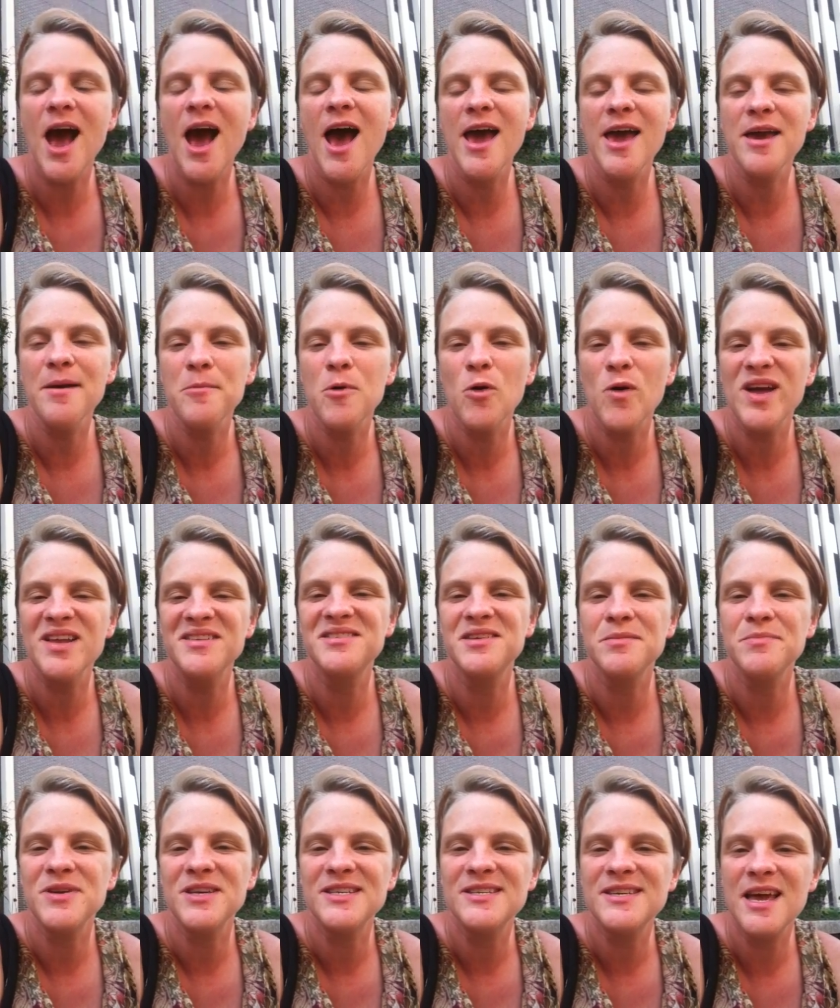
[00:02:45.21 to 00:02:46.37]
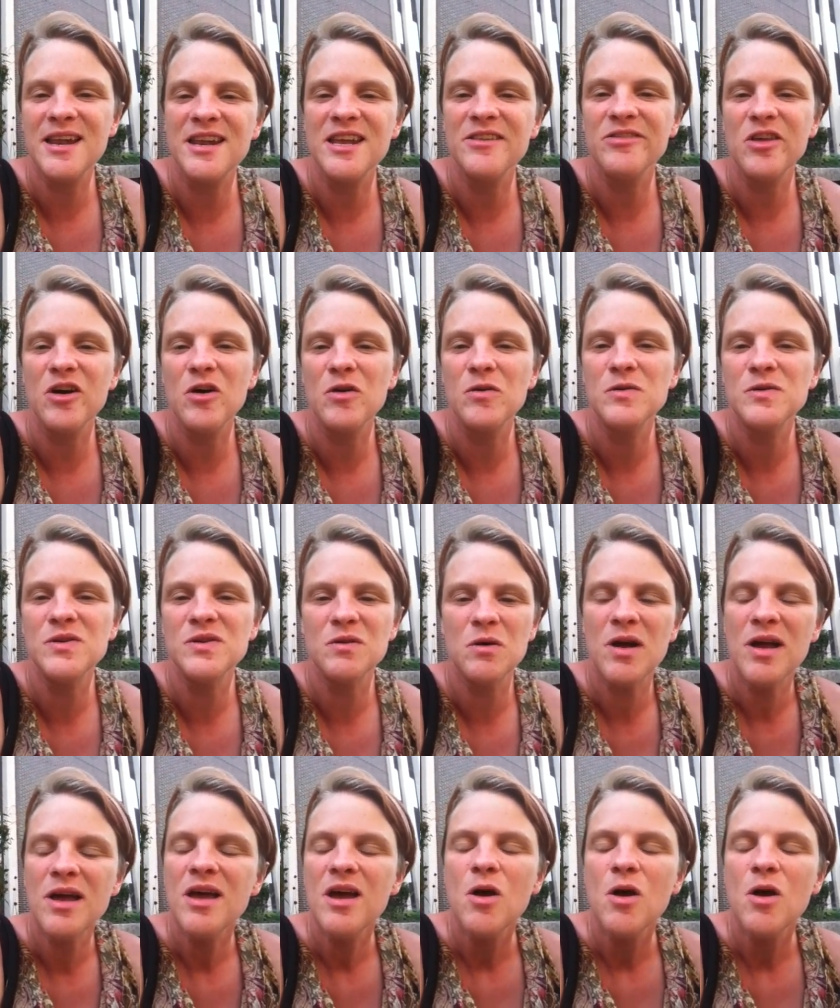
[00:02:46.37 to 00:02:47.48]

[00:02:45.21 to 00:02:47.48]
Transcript: I am going to be sending those, or